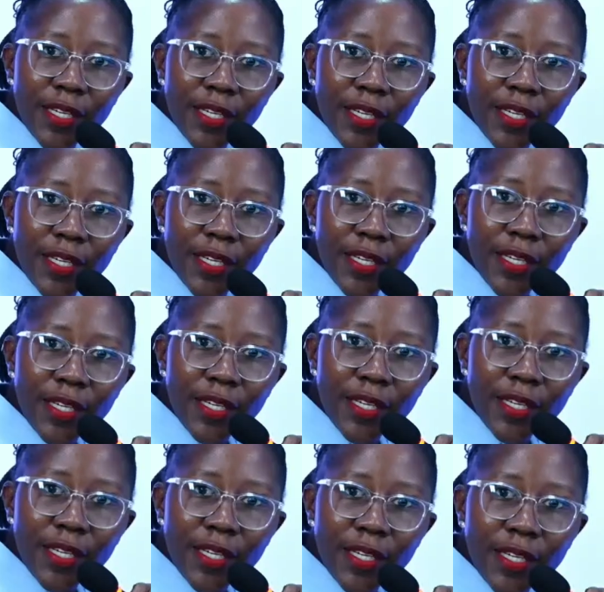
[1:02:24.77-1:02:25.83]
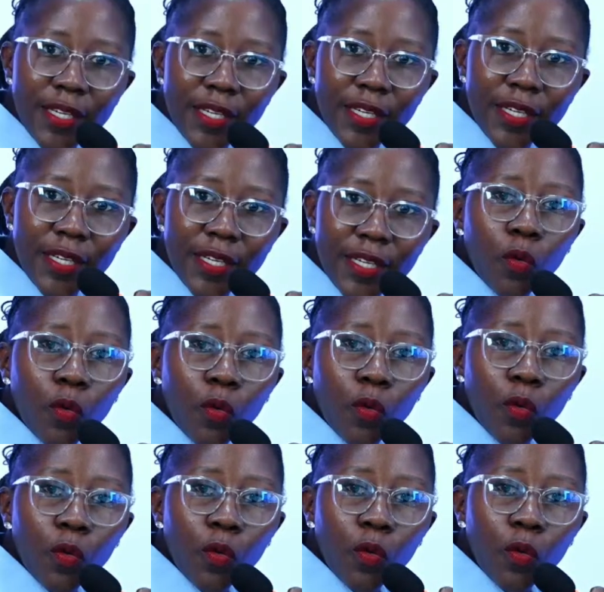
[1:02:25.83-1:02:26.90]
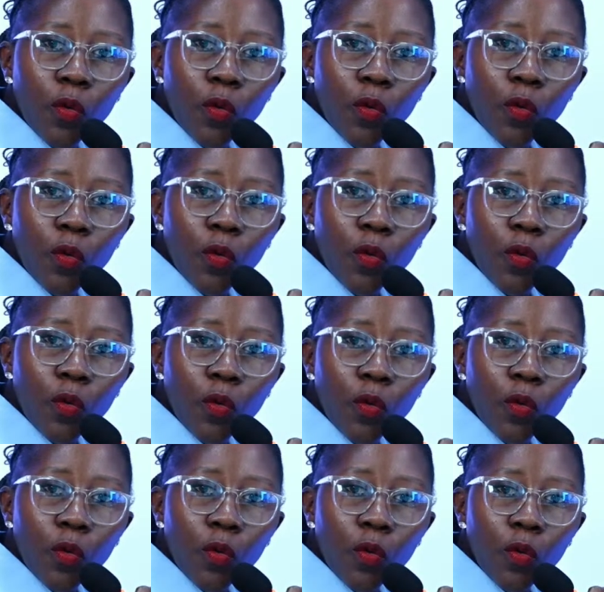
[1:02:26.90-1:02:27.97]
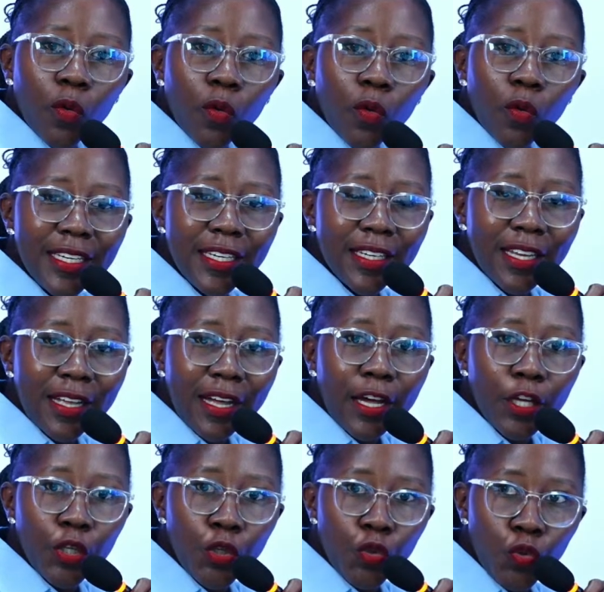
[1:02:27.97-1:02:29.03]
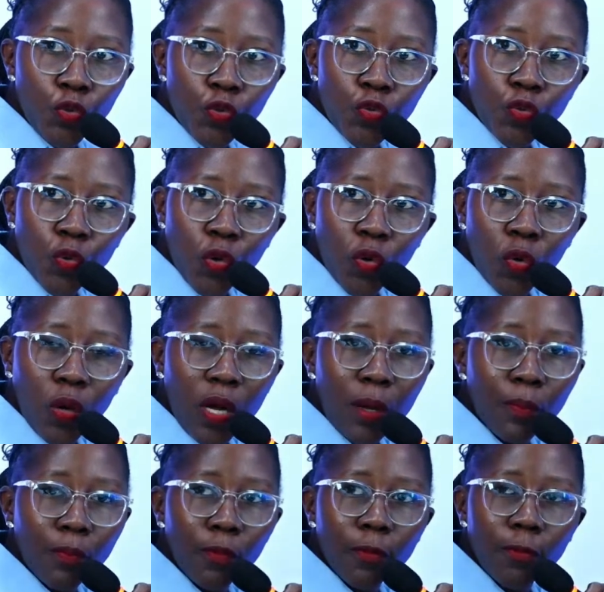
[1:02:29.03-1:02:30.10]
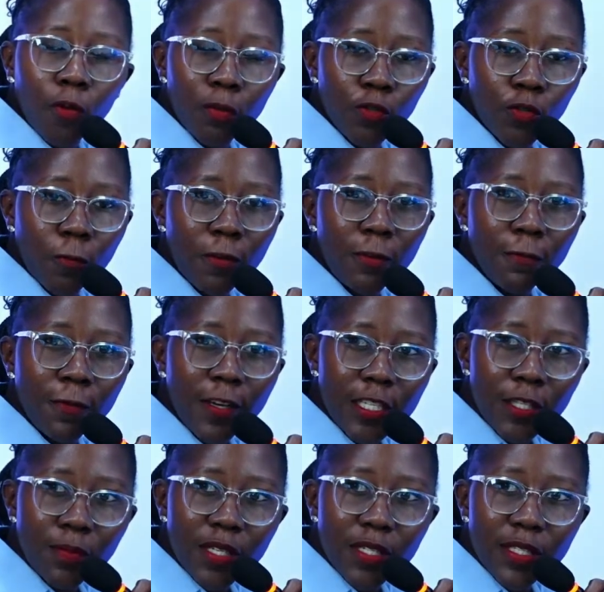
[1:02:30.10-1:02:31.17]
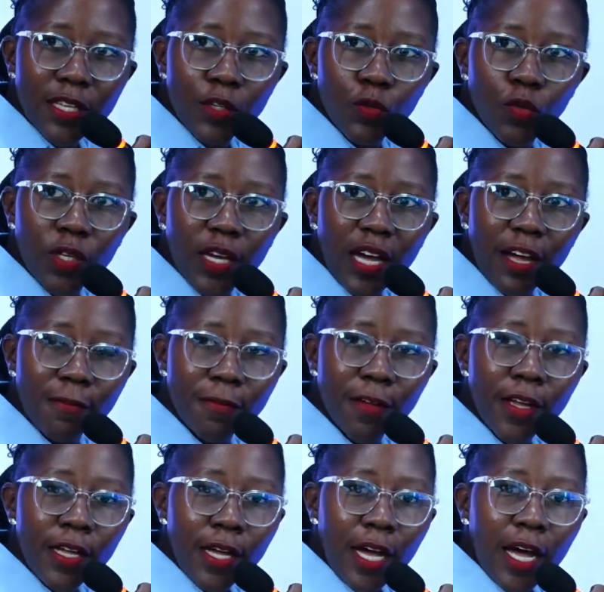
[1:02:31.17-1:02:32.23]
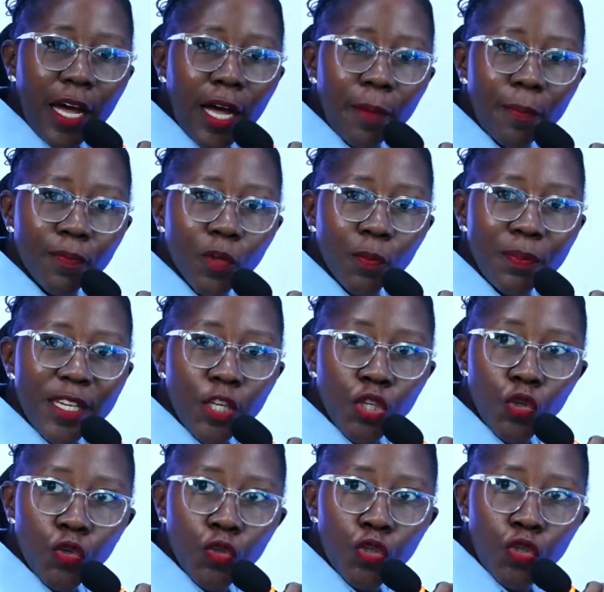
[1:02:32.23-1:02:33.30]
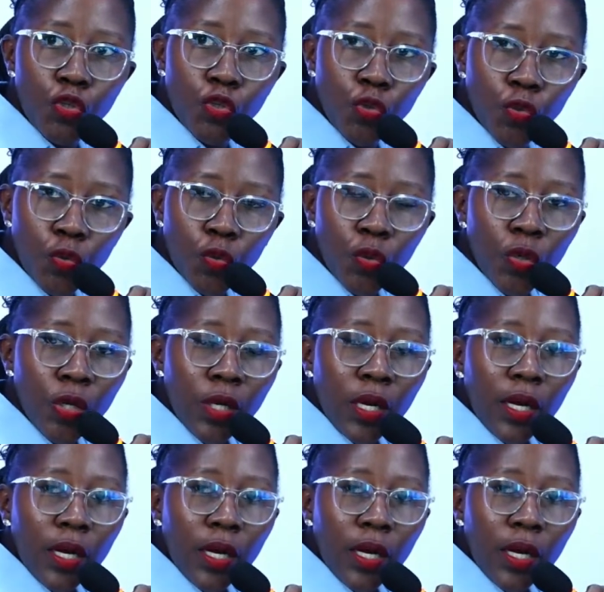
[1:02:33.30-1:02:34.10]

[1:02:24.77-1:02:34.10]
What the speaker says: savings, rather than putting all the money in the usual forms of investments that we have been used to,